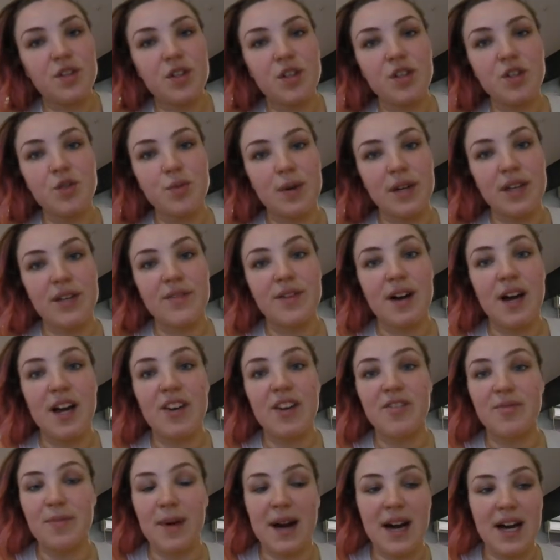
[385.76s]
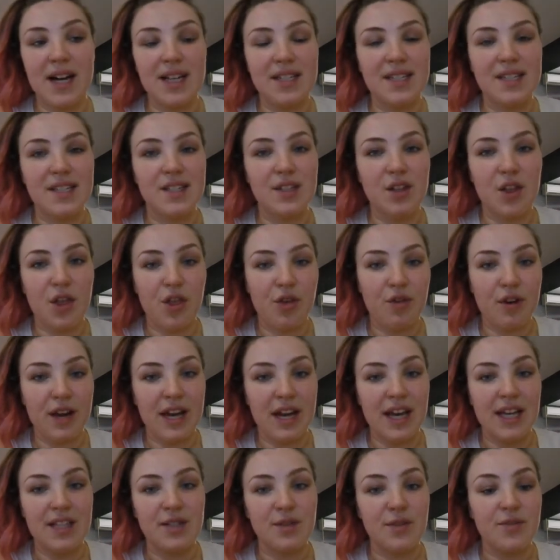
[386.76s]

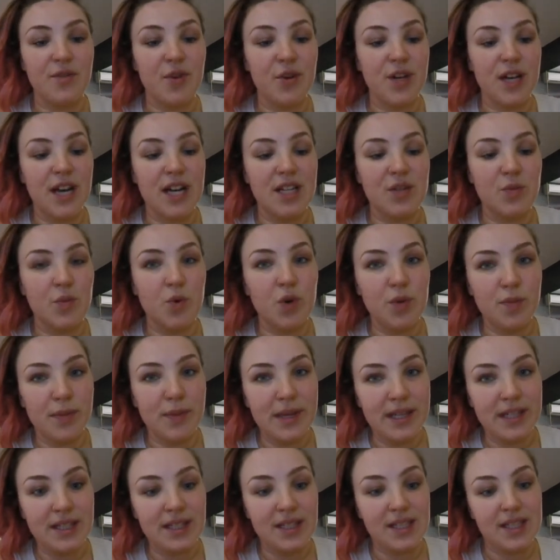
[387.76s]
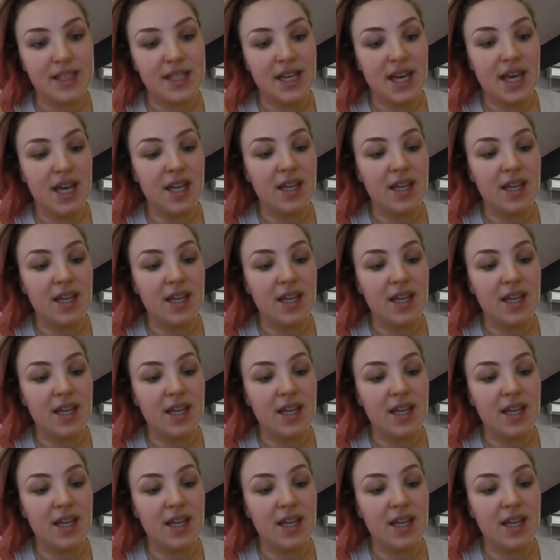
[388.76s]
3:25, so I've only had one meal today